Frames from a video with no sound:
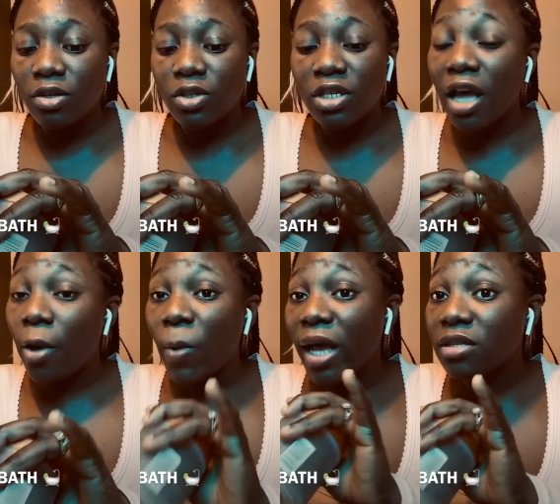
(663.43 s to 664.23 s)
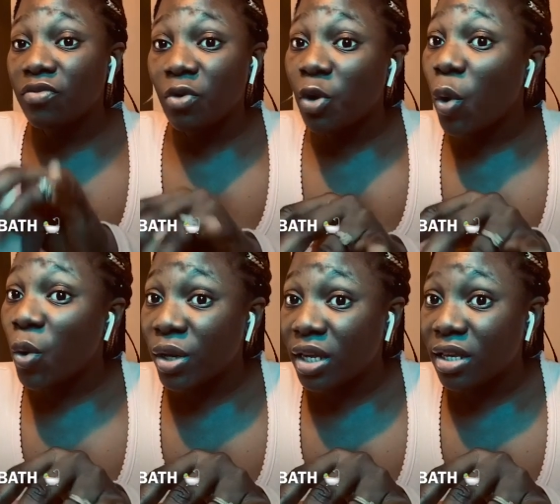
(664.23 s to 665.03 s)
DIYs for your
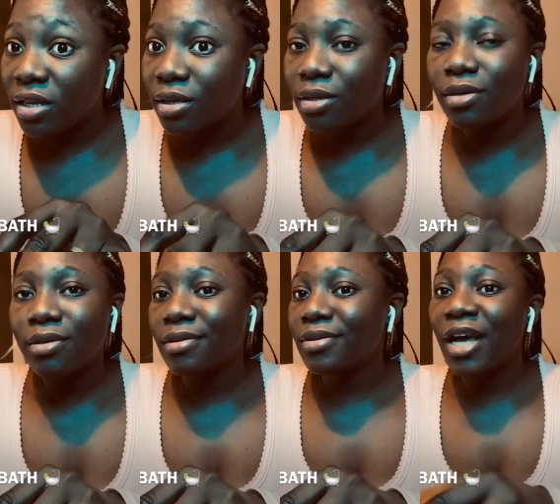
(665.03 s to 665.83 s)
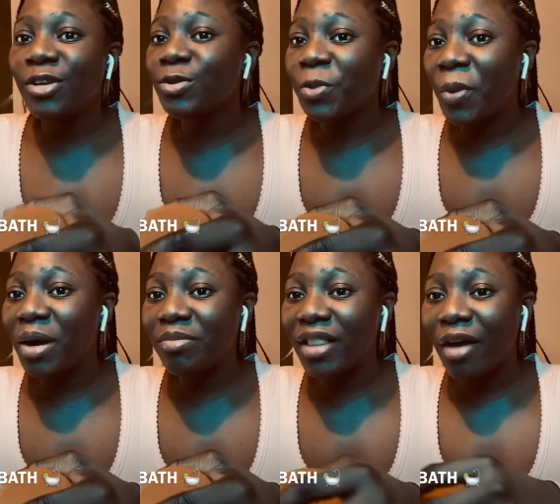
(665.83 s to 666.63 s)
honey. I don't know why
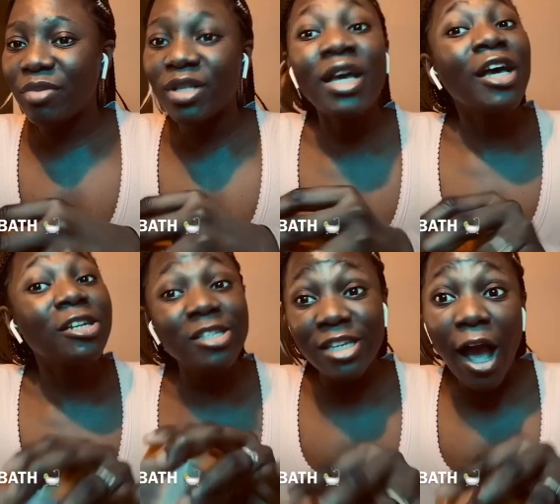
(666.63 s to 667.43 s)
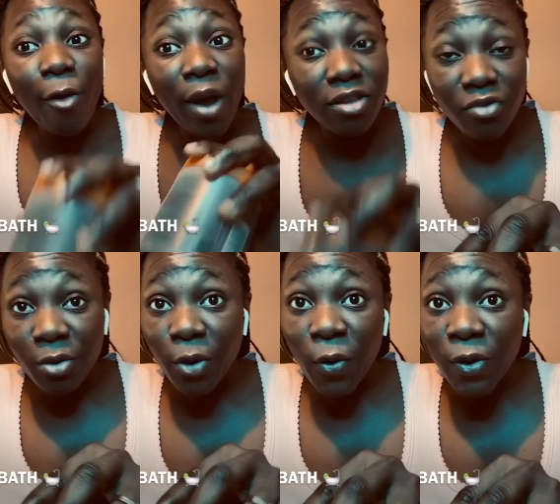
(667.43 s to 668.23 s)
I'm blabbing. DIYs for
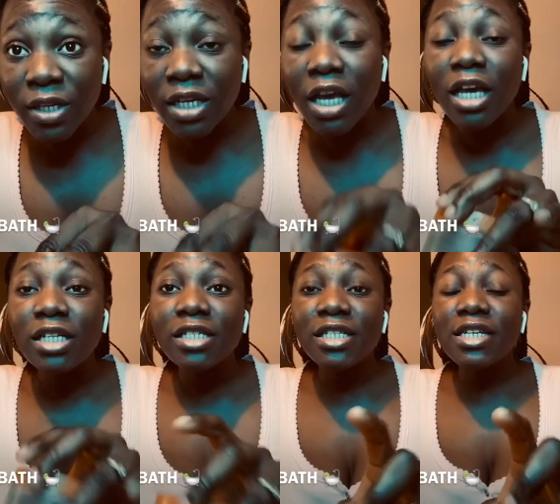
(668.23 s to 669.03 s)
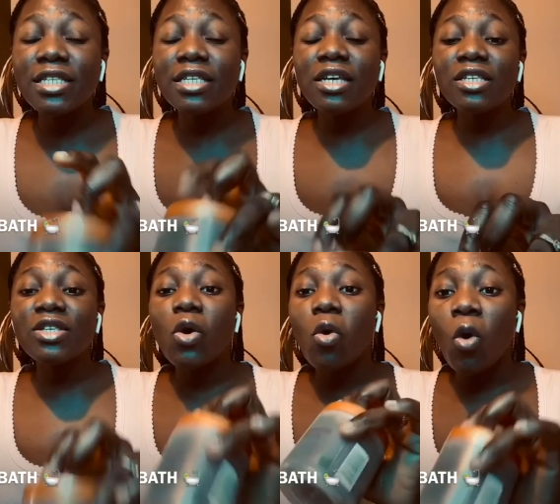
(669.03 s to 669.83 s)
your honey. This is
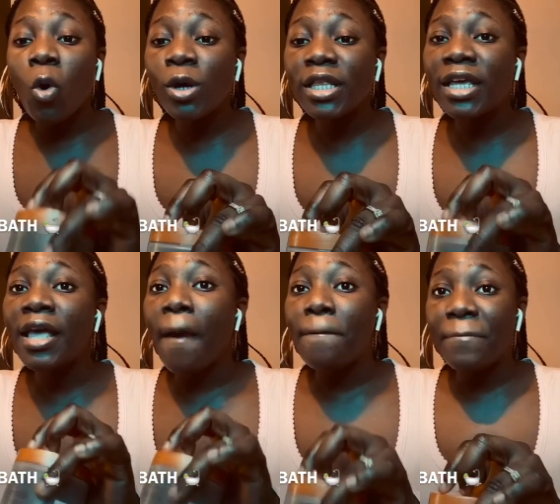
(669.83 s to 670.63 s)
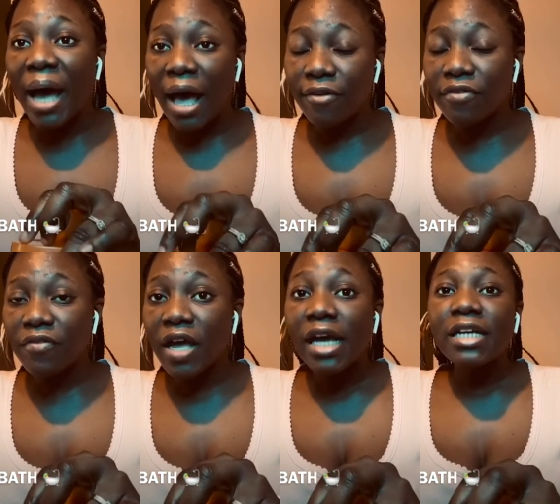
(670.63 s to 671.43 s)
honey bath.
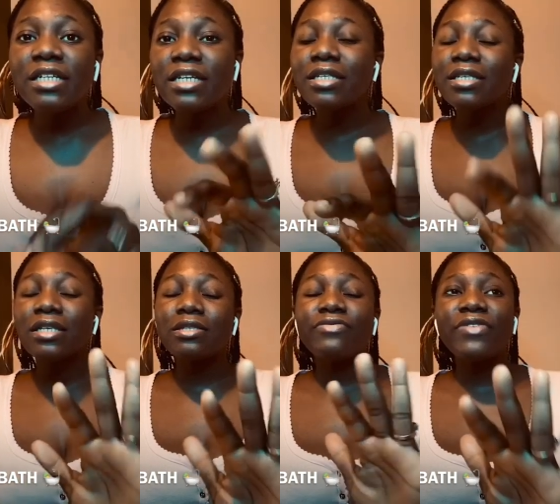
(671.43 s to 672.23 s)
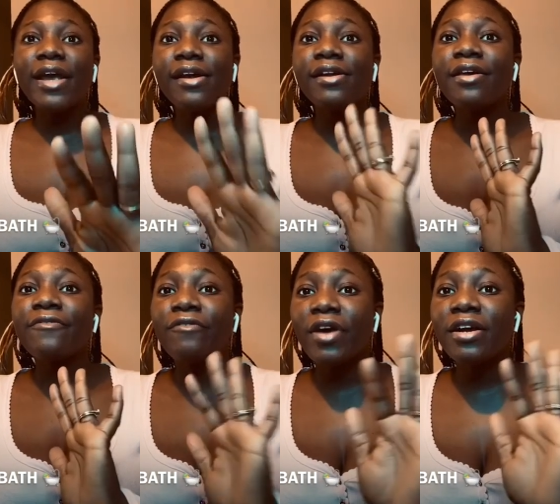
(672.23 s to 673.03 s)
This is very,
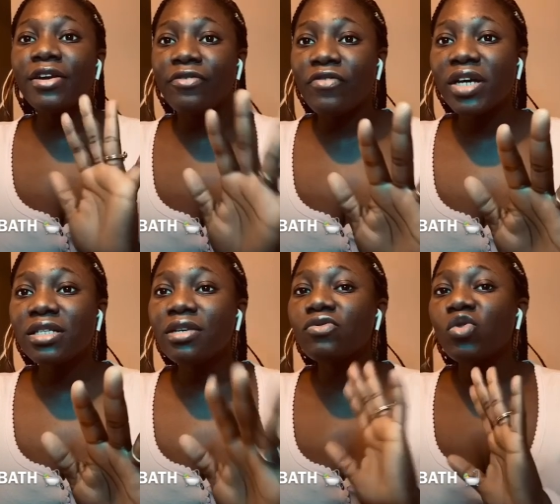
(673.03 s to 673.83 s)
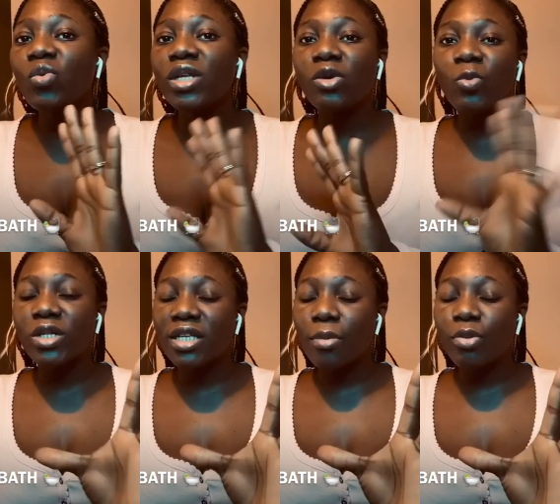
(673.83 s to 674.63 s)
very effective during the
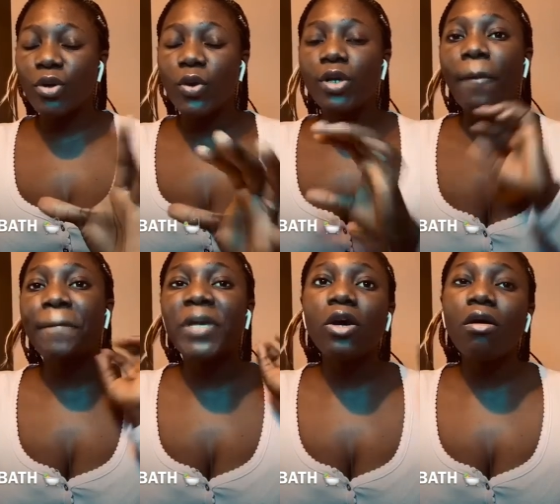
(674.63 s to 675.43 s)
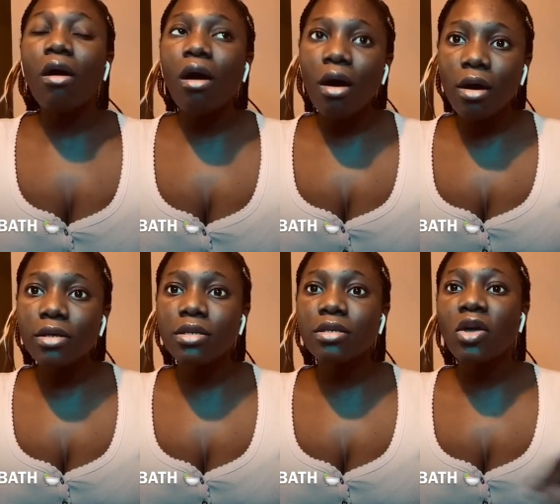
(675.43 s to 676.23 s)
winter period because